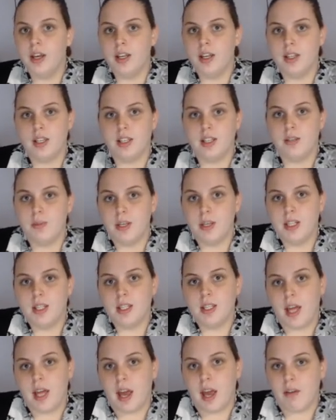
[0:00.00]
This means
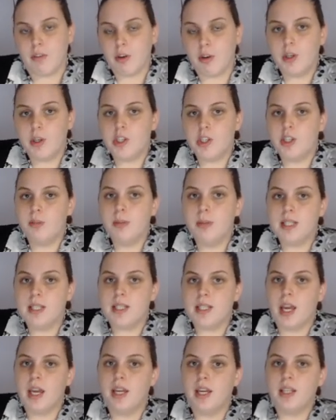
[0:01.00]
that everyone should be
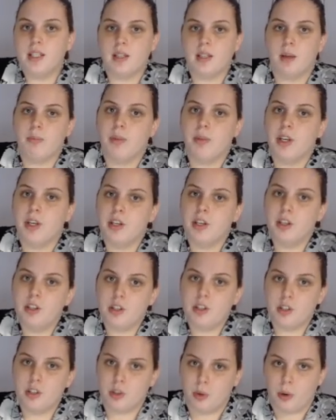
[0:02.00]
saying something in your
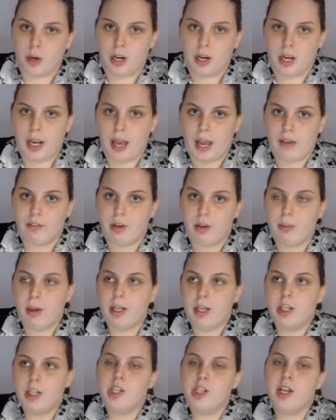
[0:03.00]
story,
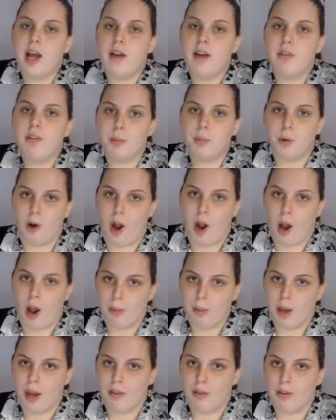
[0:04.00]
everybody should have a prop,
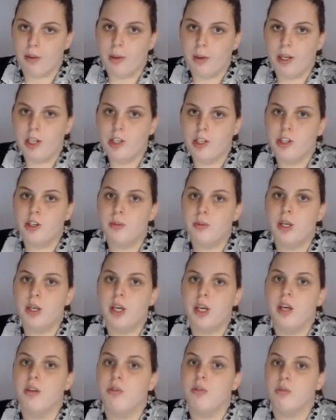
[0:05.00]
everybody should
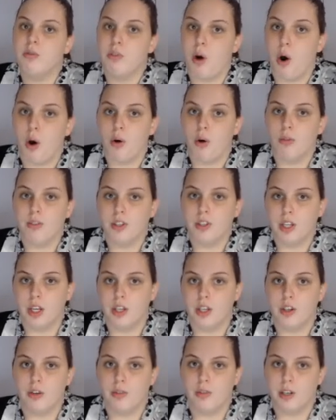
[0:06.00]
be involved
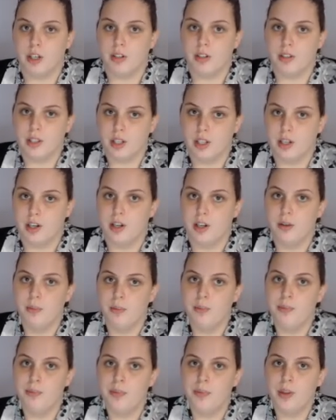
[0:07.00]
in your Reader's Theater.
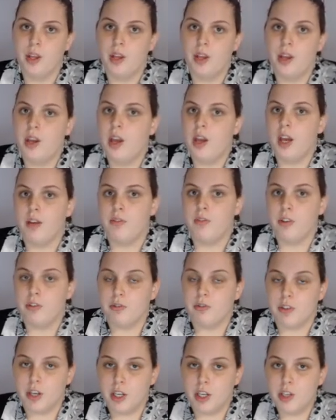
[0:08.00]
If you
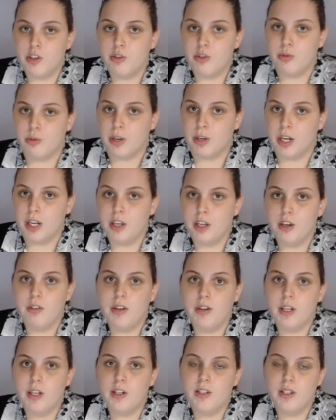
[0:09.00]
finish reading your
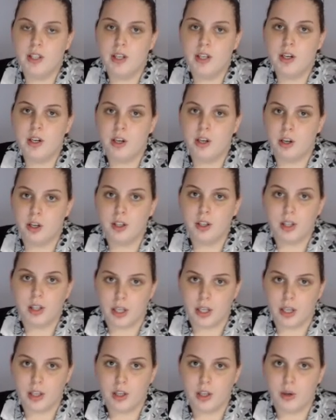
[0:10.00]
Reader's Theater
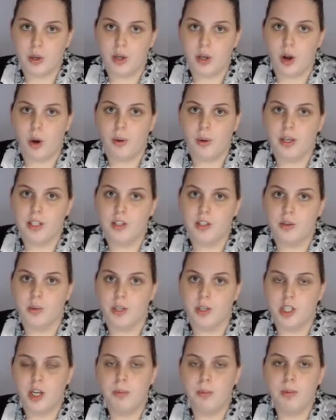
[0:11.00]
early, you can always
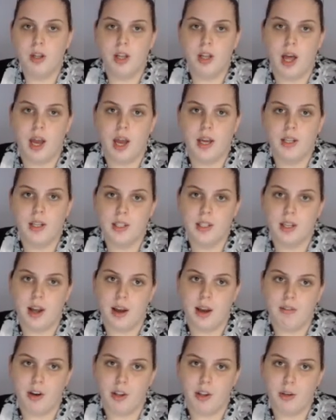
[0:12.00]
switch up the lines and
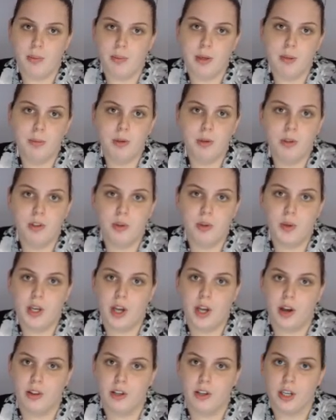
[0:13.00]
have other people doing
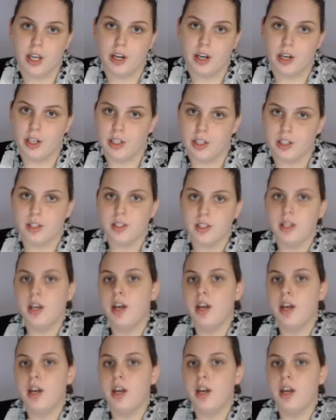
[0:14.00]
other characters.